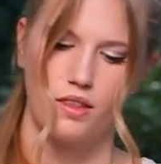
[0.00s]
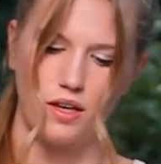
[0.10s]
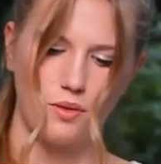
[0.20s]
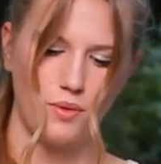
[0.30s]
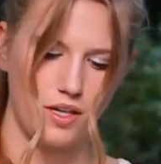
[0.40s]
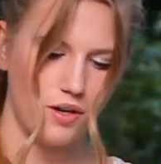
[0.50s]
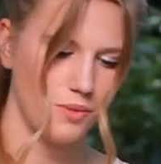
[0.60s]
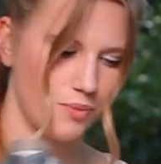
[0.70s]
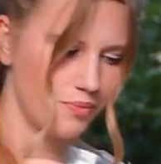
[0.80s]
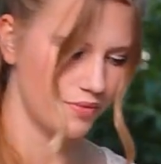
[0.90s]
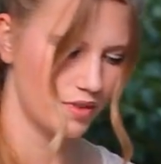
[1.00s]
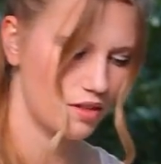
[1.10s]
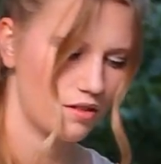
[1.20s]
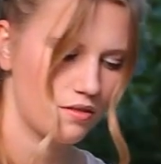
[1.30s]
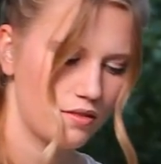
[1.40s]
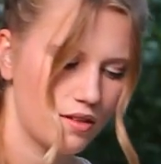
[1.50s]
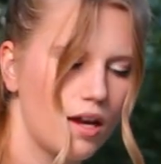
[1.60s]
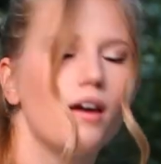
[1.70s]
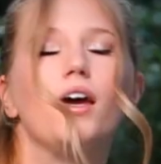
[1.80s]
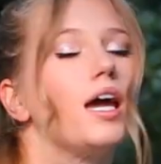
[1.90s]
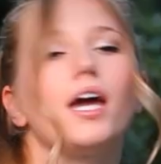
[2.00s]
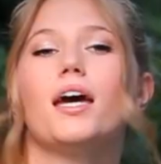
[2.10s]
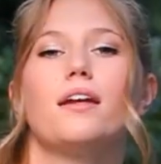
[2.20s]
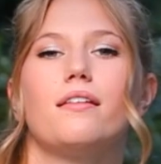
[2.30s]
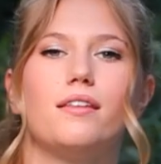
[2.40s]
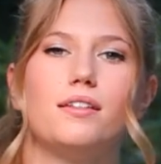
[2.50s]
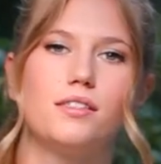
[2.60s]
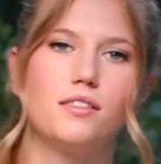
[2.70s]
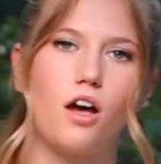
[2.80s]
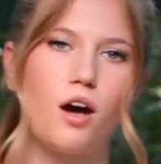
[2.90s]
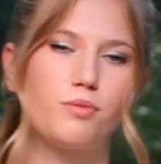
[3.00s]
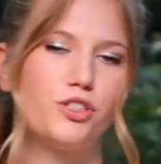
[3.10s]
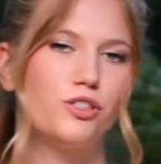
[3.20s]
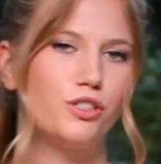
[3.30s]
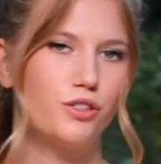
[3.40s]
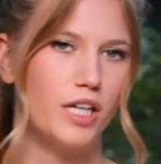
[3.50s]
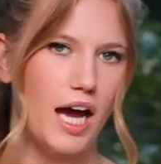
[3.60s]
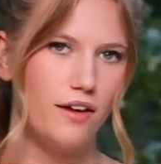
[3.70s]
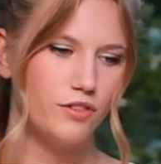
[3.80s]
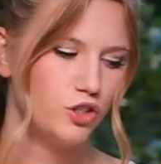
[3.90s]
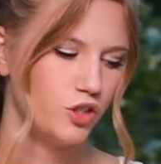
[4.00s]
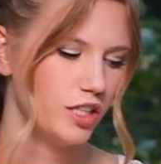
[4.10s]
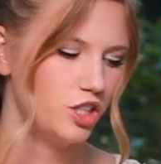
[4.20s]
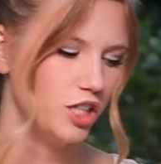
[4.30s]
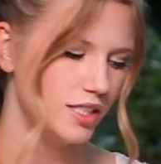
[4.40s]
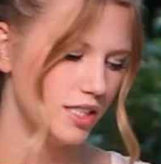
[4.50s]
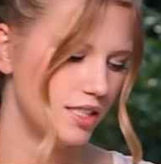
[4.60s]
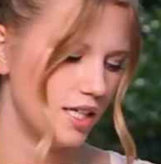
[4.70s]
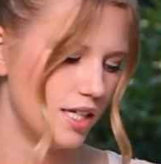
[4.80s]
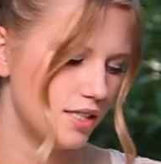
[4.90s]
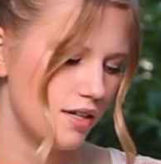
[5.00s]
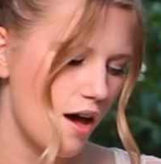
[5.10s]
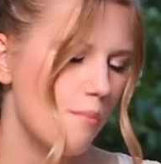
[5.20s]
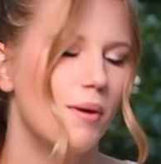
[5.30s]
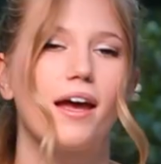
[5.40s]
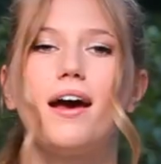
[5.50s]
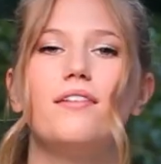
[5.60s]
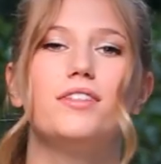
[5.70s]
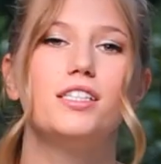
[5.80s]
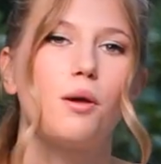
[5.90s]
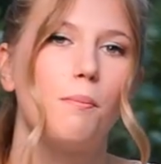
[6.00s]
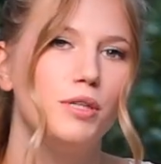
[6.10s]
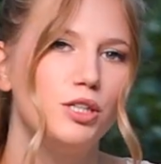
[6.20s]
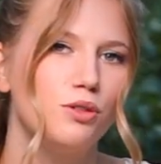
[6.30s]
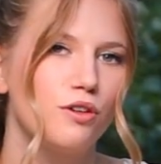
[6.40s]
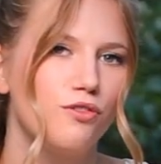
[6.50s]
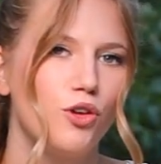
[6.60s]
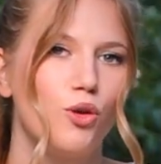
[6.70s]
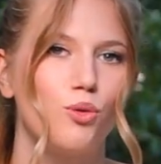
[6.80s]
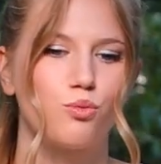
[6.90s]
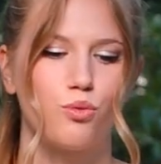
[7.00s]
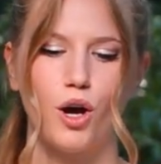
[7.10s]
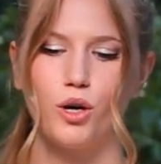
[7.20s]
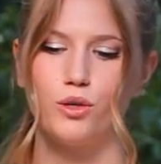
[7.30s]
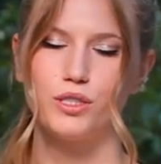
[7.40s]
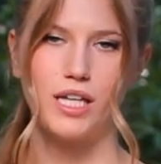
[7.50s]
There we go. And this is optional. You can have your drink just as is, but I have these beautiful rose